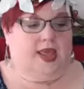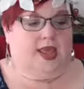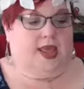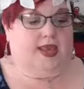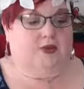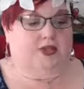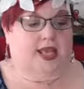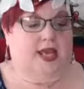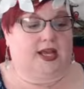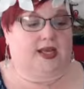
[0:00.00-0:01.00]
And it was
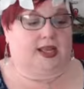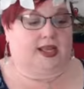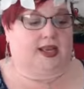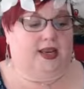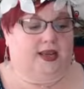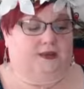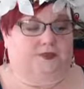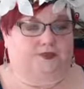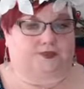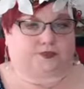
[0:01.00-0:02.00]
hung in
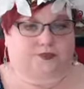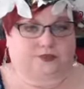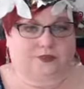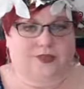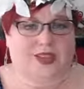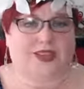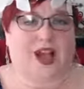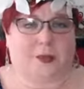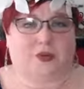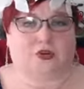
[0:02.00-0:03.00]
um, the
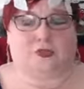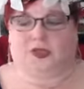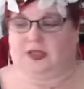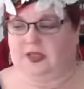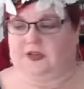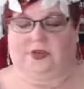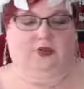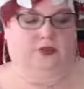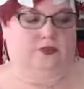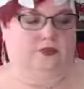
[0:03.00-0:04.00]
common room and the living
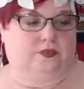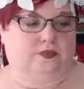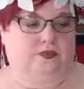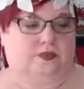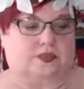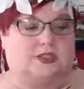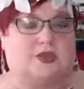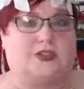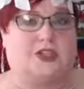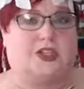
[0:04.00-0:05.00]
room. So
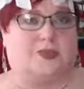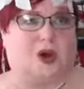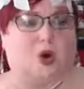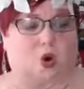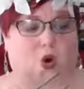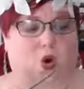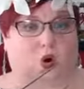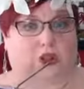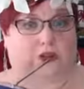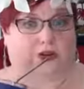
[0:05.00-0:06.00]
it took up the
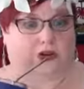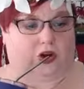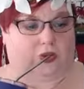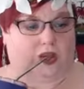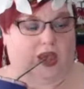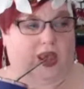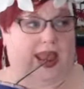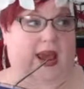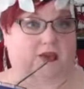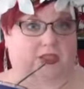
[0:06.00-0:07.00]
whole living room and
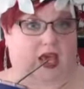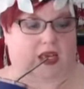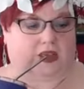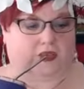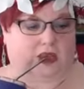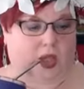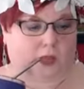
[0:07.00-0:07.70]
outside even.